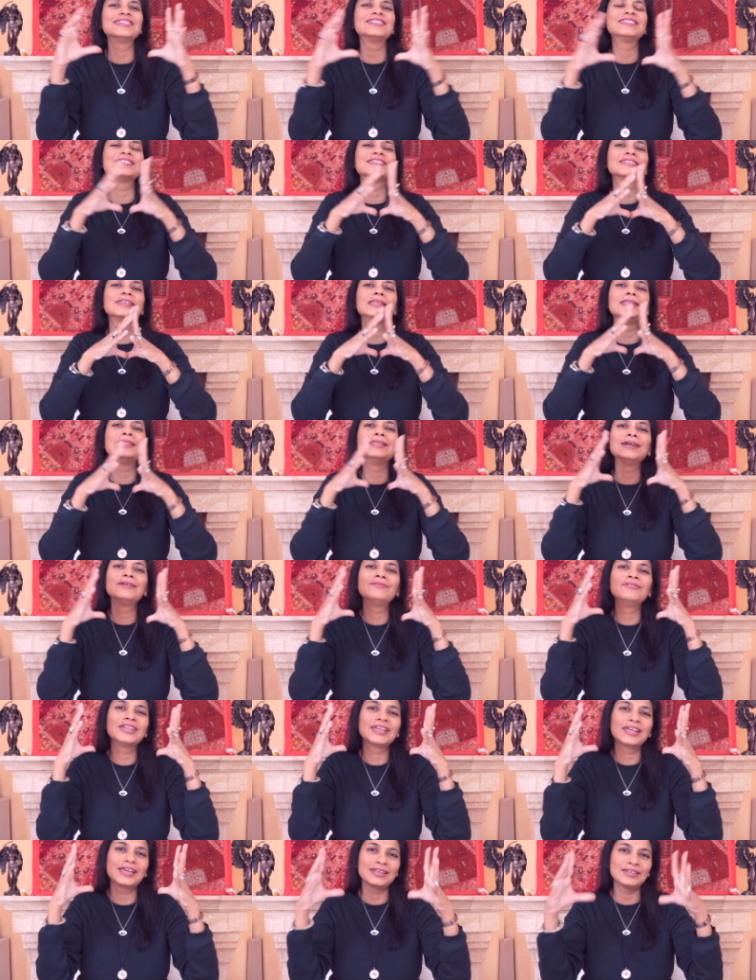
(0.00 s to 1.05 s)
this is a
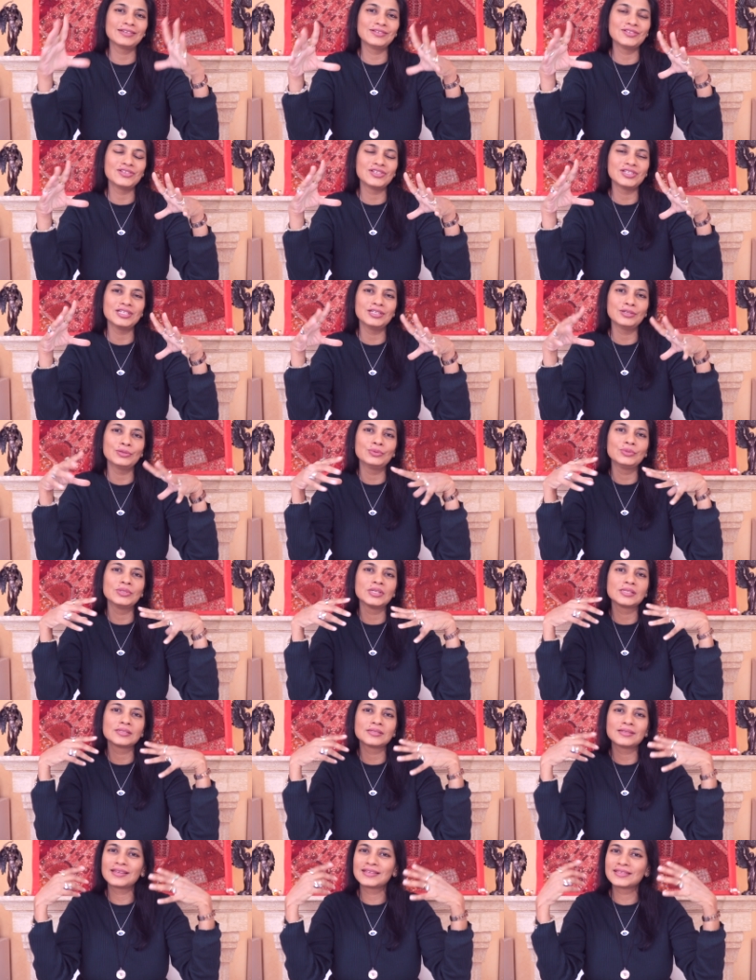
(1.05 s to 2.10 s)
loving energy who
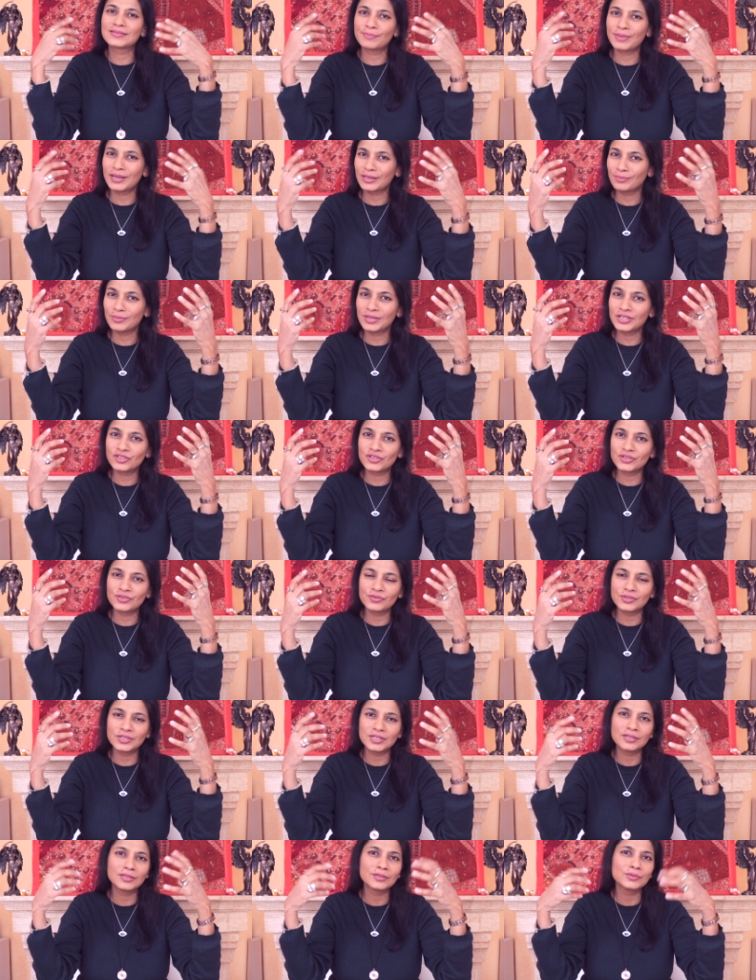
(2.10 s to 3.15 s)
doesn't expect much in
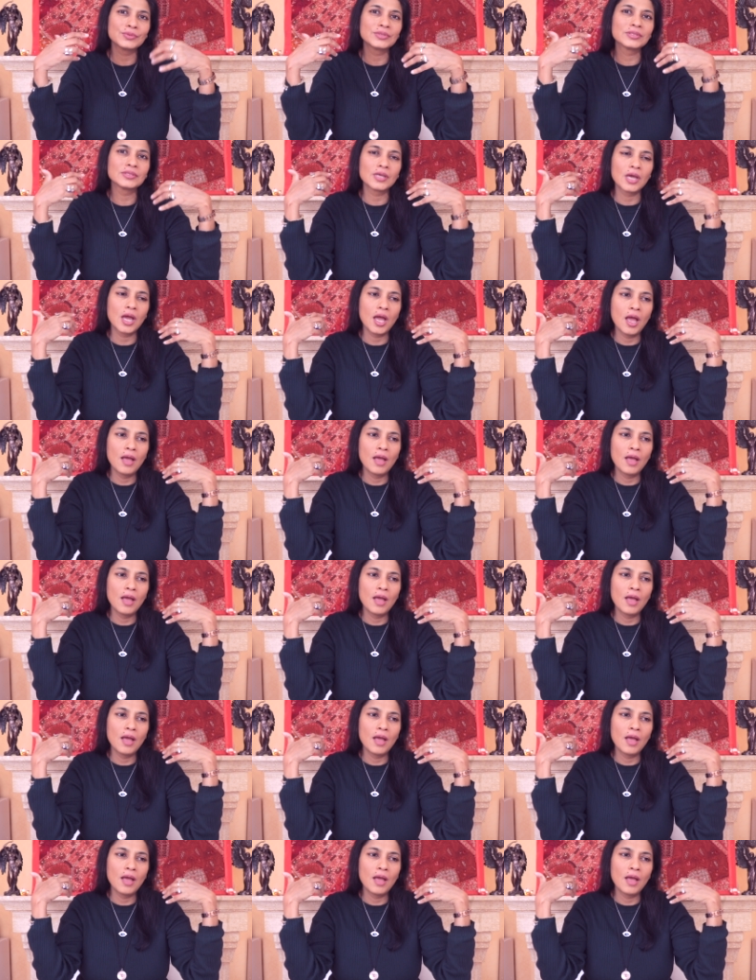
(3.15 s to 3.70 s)
return, who's